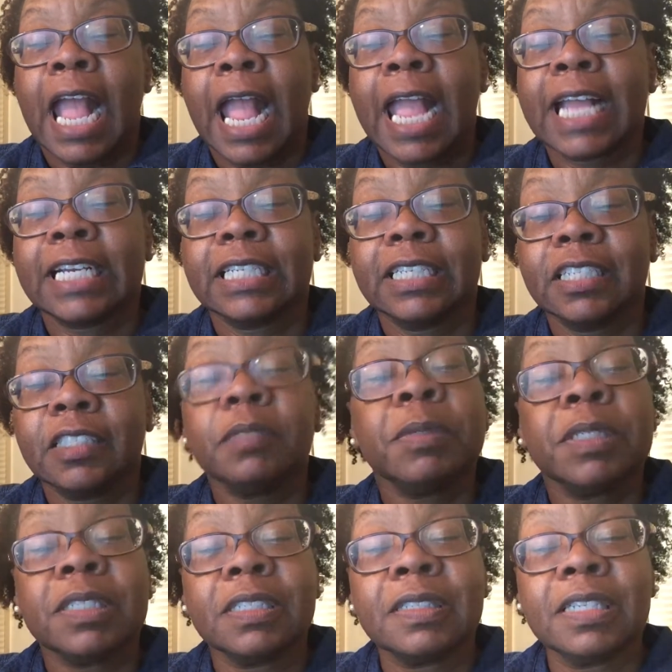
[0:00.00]
And
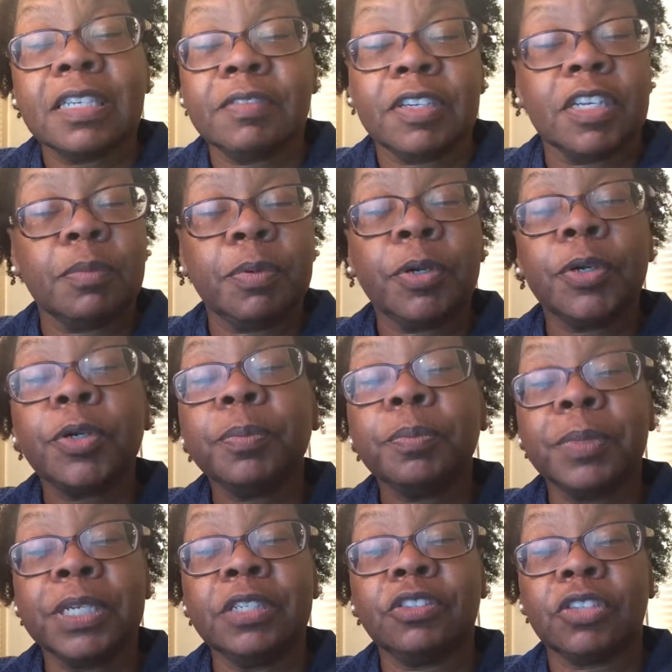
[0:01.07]
Elizabeth is giving up her
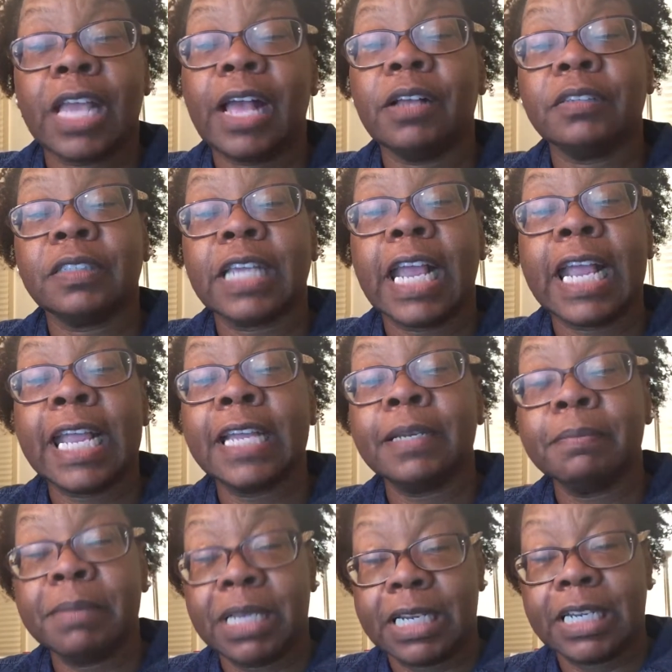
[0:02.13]
beach house
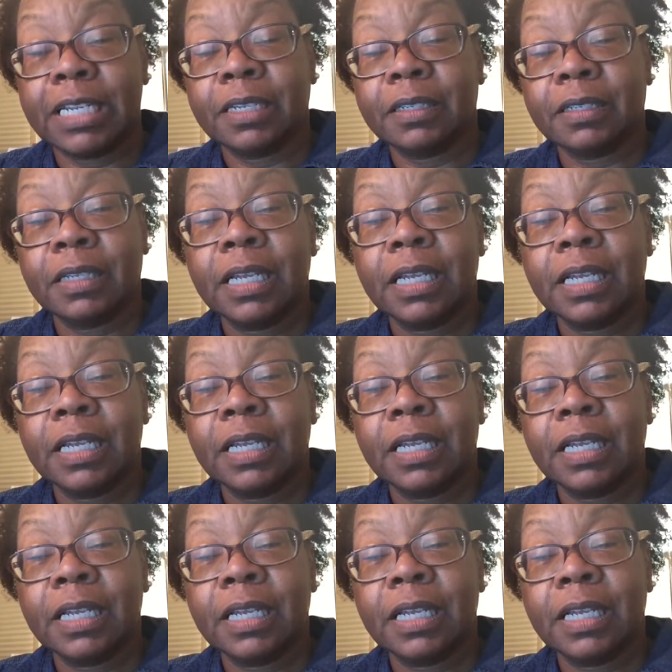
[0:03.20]
and money.